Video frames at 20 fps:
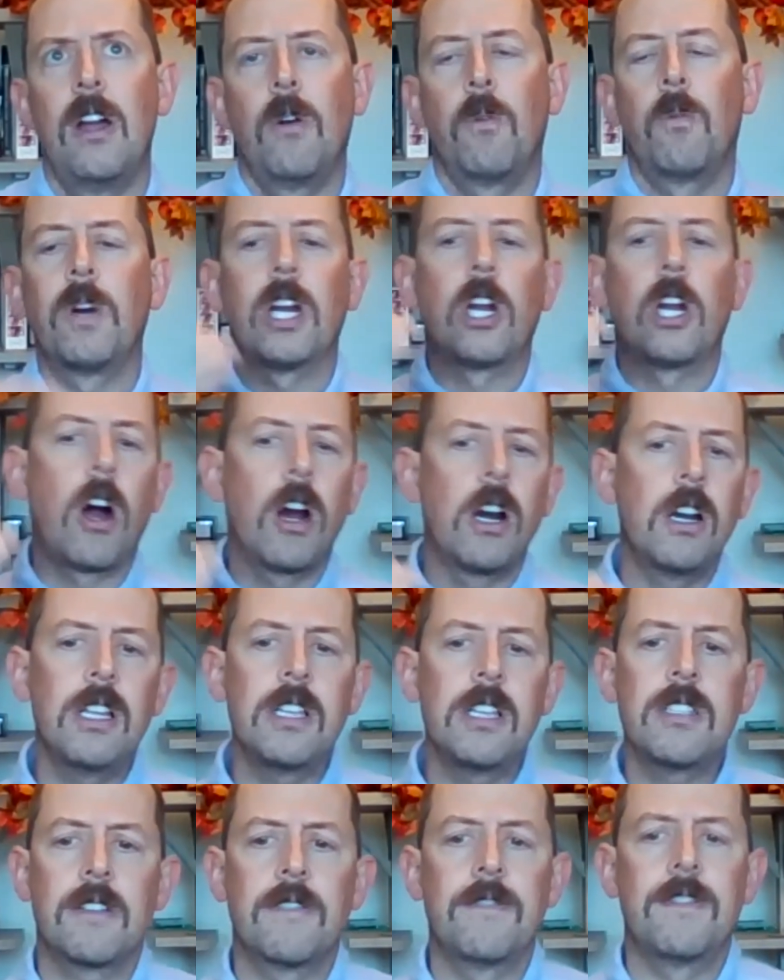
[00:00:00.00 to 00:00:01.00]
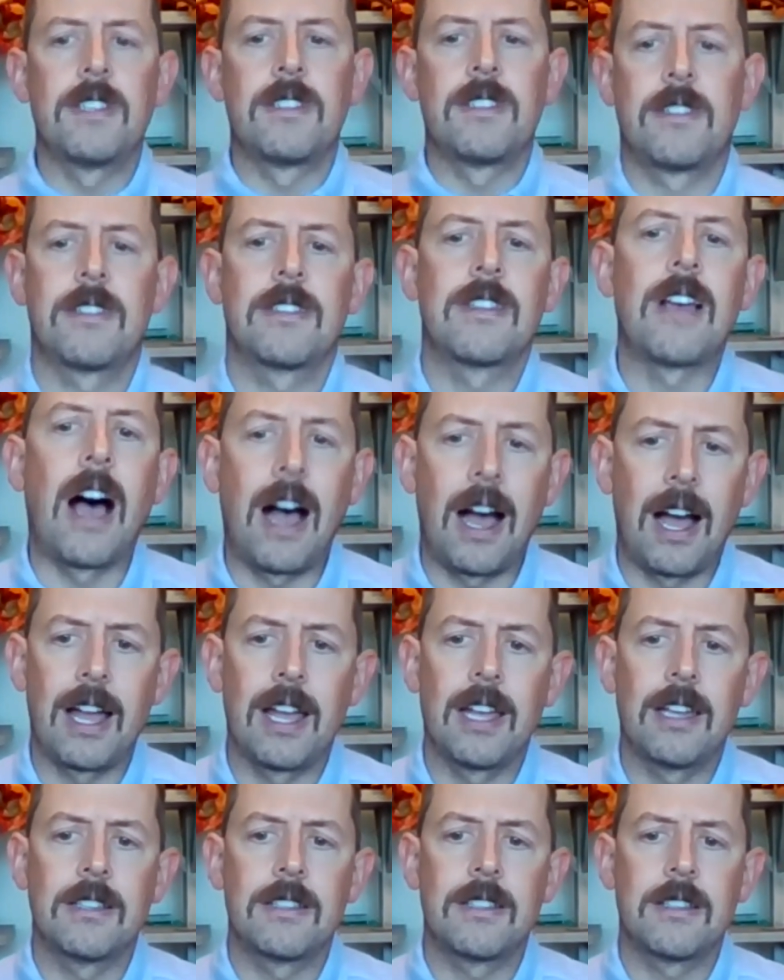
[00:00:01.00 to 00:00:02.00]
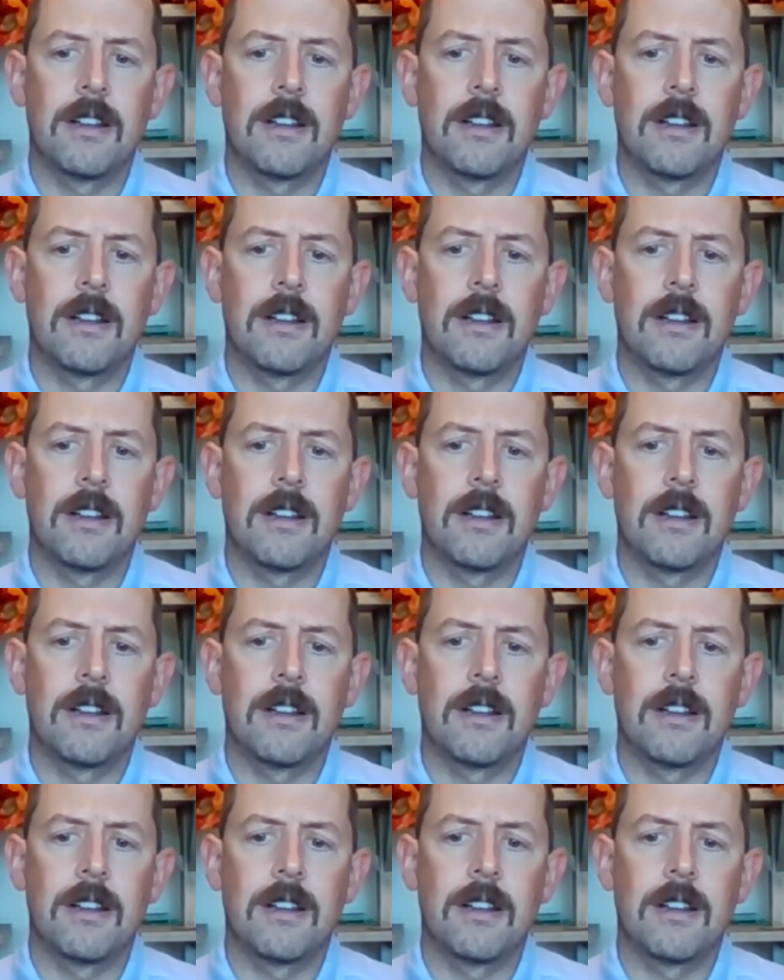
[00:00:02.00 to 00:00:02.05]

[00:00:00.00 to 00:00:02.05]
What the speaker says: regardless of the size